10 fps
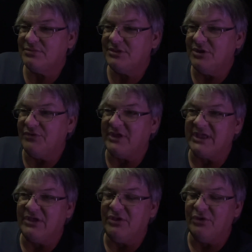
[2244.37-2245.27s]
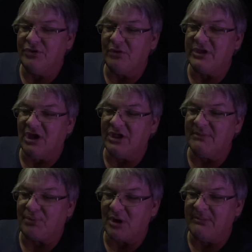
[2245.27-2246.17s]
You do get all your
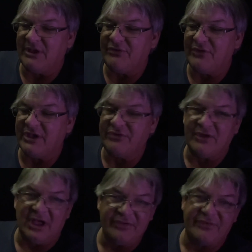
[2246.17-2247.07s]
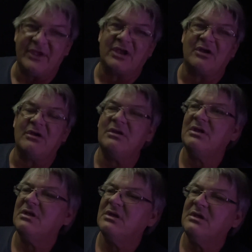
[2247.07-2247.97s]
permits. You get your HUD sticker.
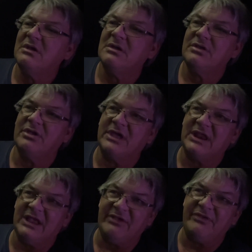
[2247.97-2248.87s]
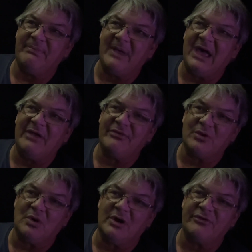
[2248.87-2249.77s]
You get Easy Pass, of
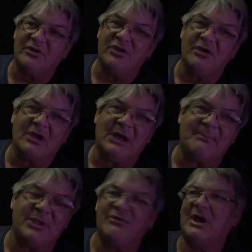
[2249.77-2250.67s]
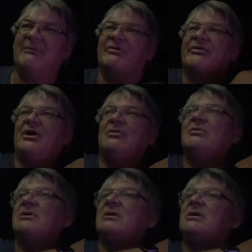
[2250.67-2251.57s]
course. You're a company driver, so
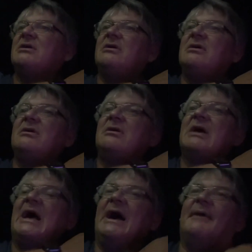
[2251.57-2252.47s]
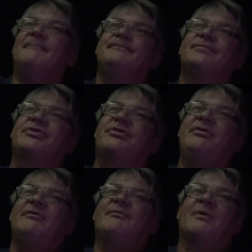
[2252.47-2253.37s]

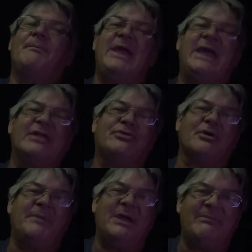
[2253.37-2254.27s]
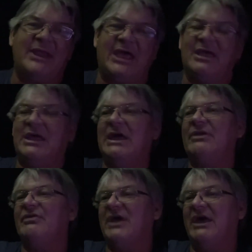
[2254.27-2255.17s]
for me, it took me a minute.
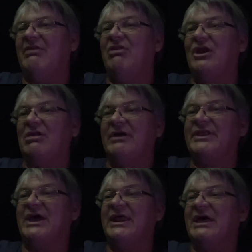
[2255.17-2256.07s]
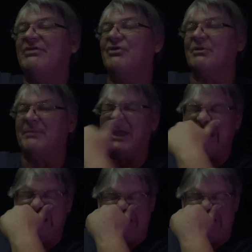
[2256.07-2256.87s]
It literally did. It took me.